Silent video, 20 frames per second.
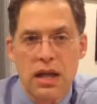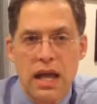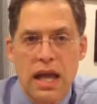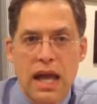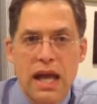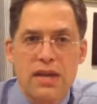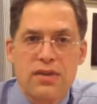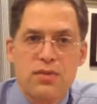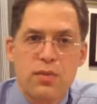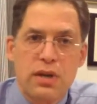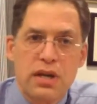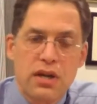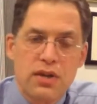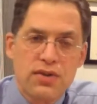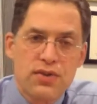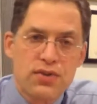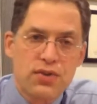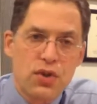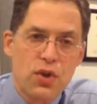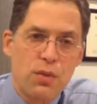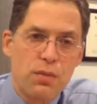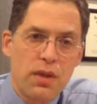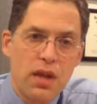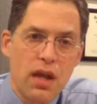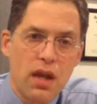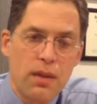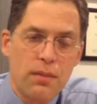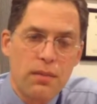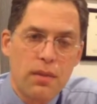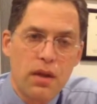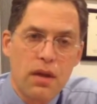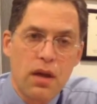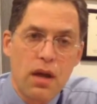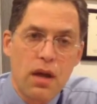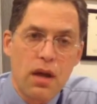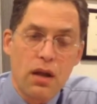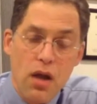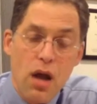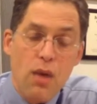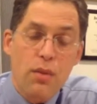as we consume them,
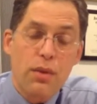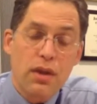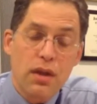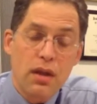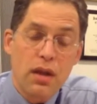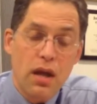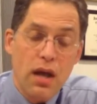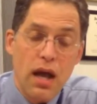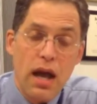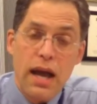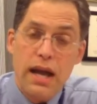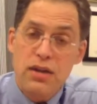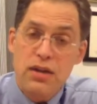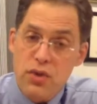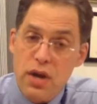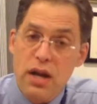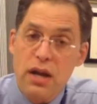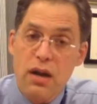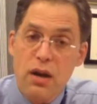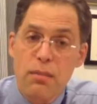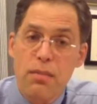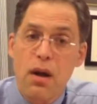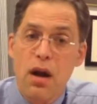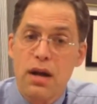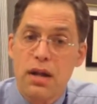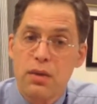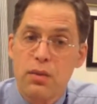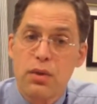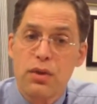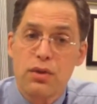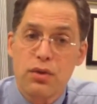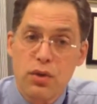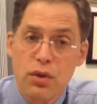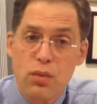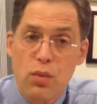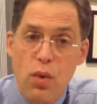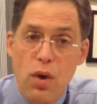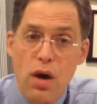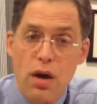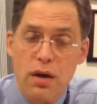along with hydrating our body with
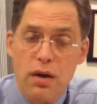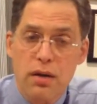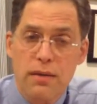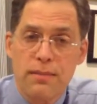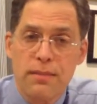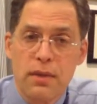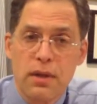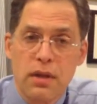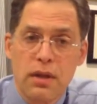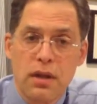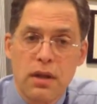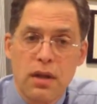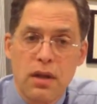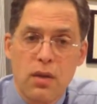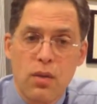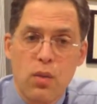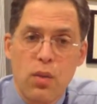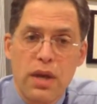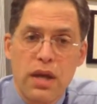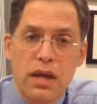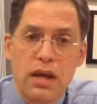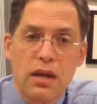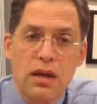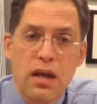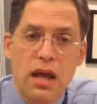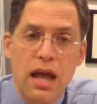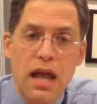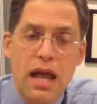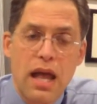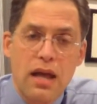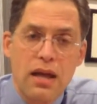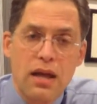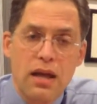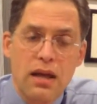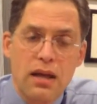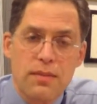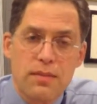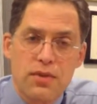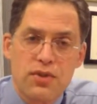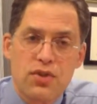good water, we can
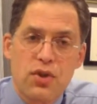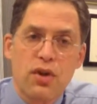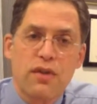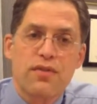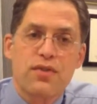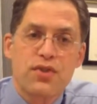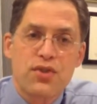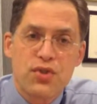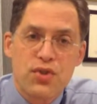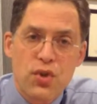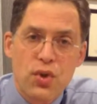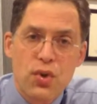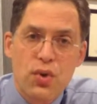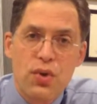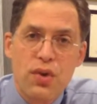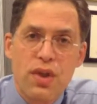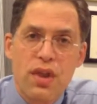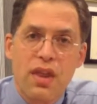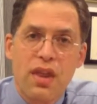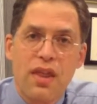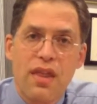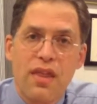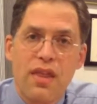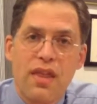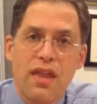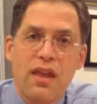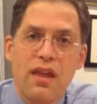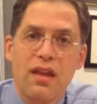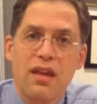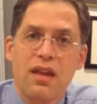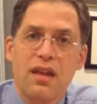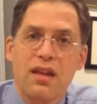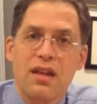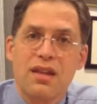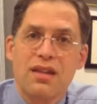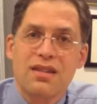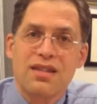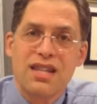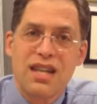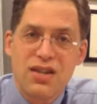sort of soothe the
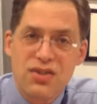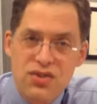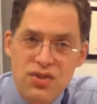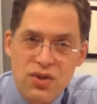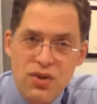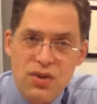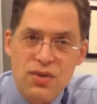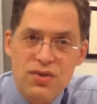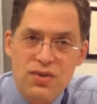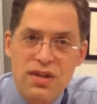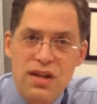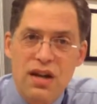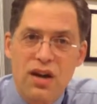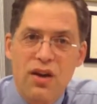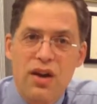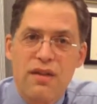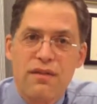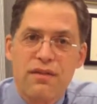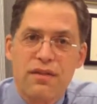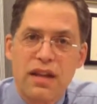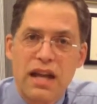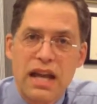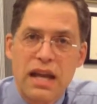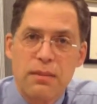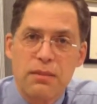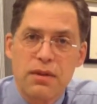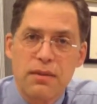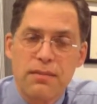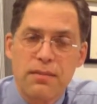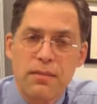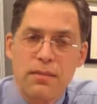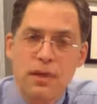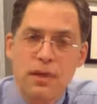tissues that are inflamed.